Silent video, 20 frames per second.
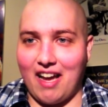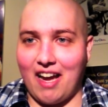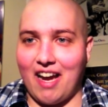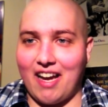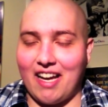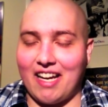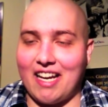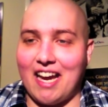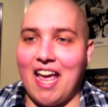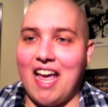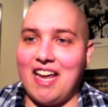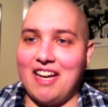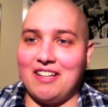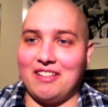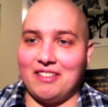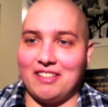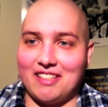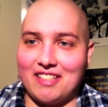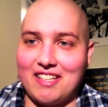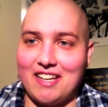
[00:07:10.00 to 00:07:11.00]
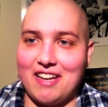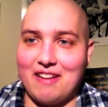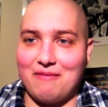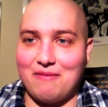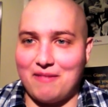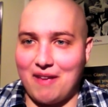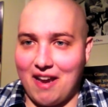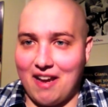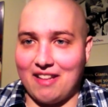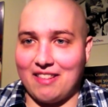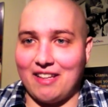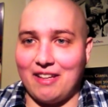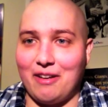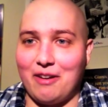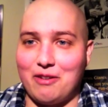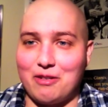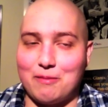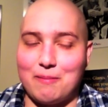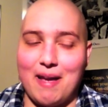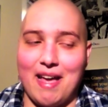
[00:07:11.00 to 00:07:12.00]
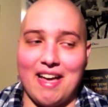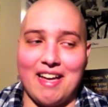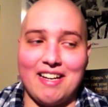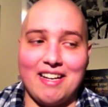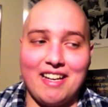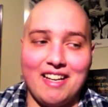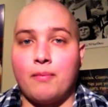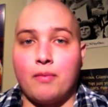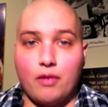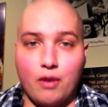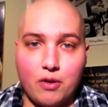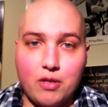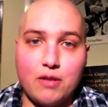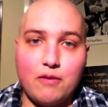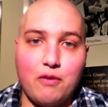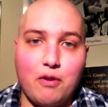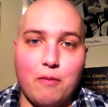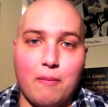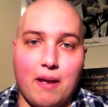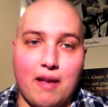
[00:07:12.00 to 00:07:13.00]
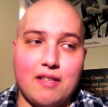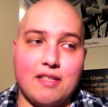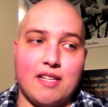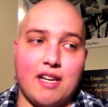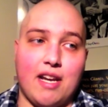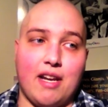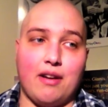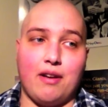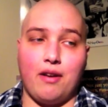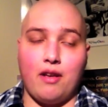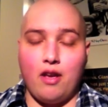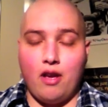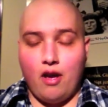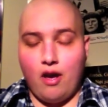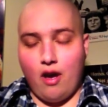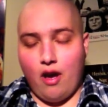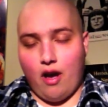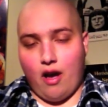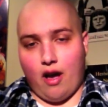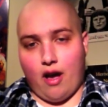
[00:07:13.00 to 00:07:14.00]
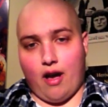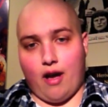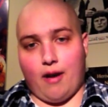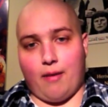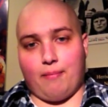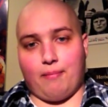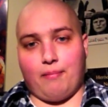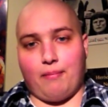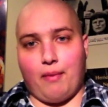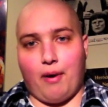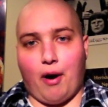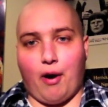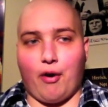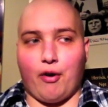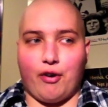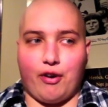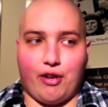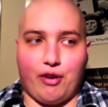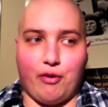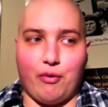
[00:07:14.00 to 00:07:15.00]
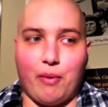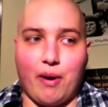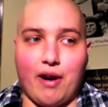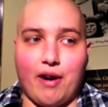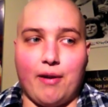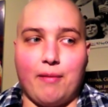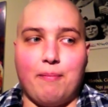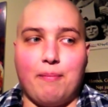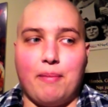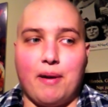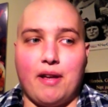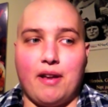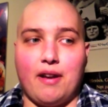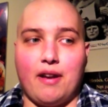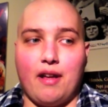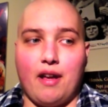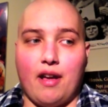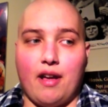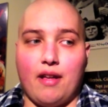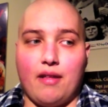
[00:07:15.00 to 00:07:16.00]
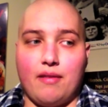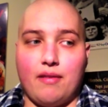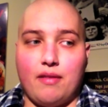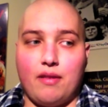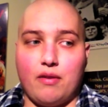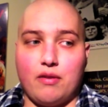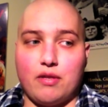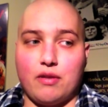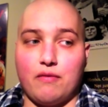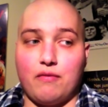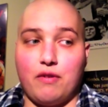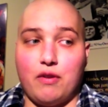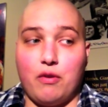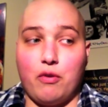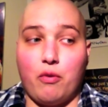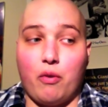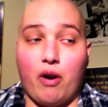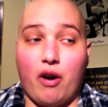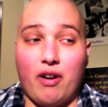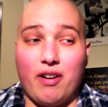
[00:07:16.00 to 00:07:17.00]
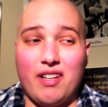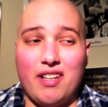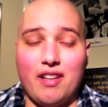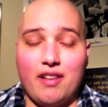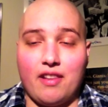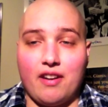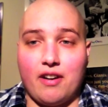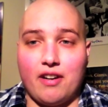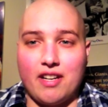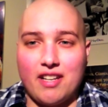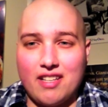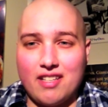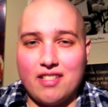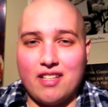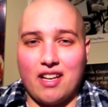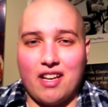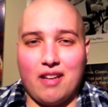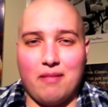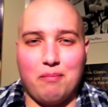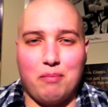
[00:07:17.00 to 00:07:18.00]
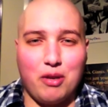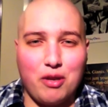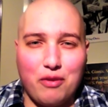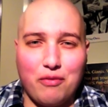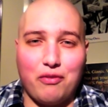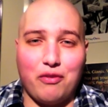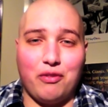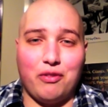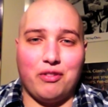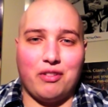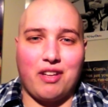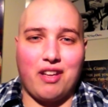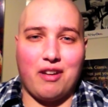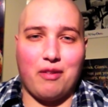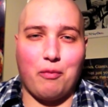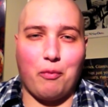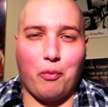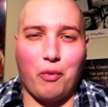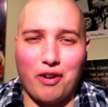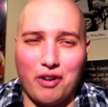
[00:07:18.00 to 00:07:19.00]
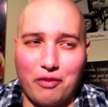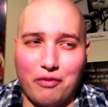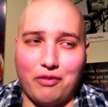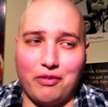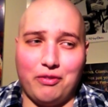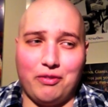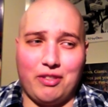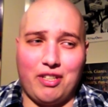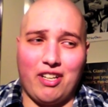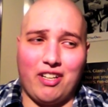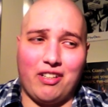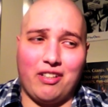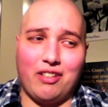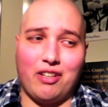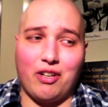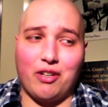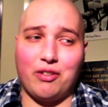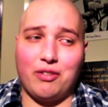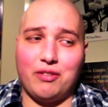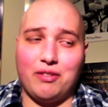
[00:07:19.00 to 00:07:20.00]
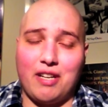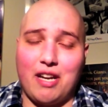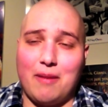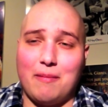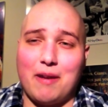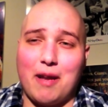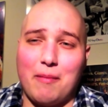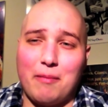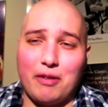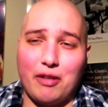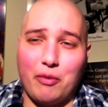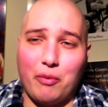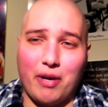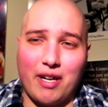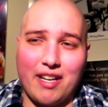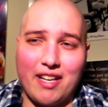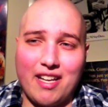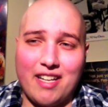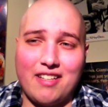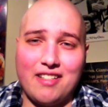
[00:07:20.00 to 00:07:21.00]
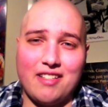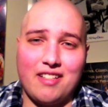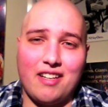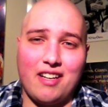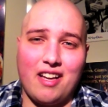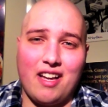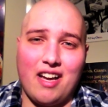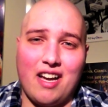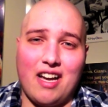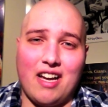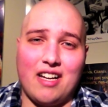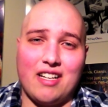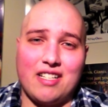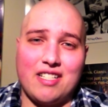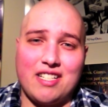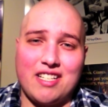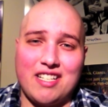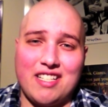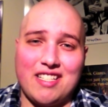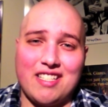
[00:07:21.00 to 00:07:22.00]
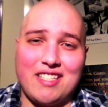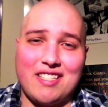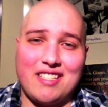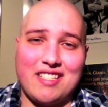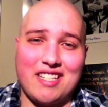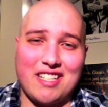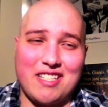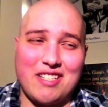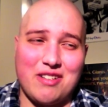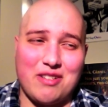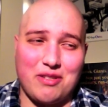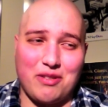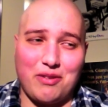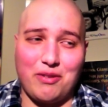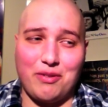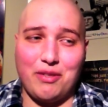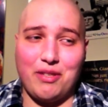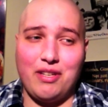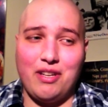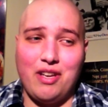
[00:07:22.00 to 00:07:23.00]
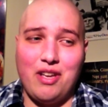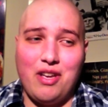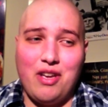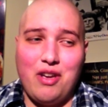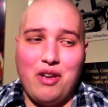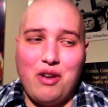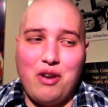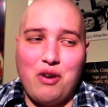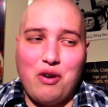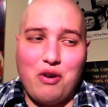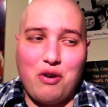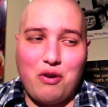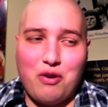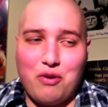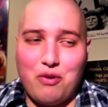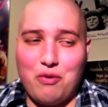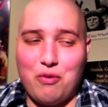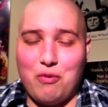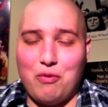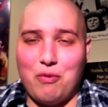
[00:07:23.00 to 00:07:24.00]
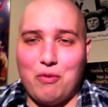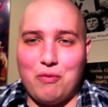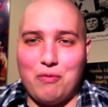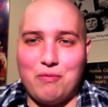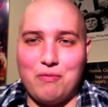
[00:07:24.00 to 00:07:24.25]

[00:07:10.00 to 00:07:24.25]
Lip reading: can handle it if anything goes bad. Those of you at Penn State are already aware, but those of you who aren't, there is a beautiful and wonderful young girl named Emily Whitehead. She's 6 years old, who